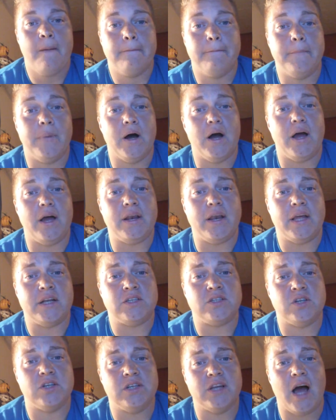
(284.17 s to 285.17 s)
But
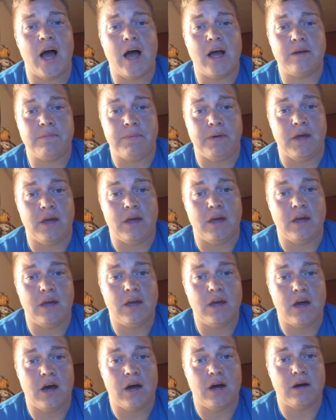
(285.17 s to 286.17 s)
it should not
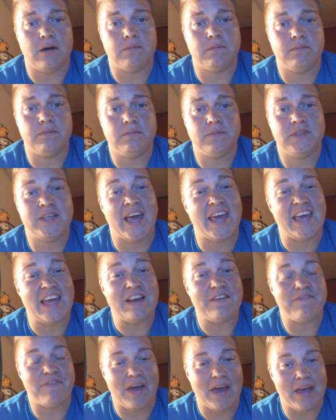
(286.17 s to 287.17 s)
be
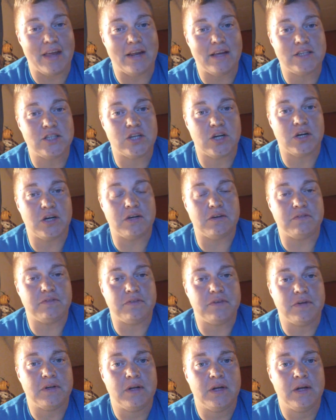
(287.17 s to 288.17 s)
taken advantage of.